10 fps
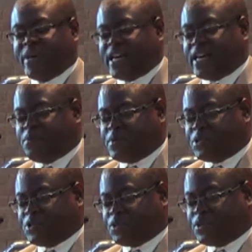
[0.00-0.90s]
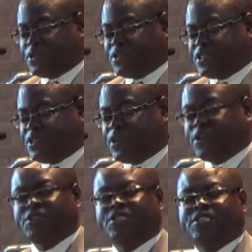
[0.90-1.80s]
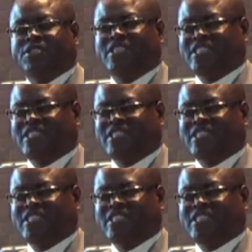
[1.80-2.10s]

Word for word: men with swords and horses and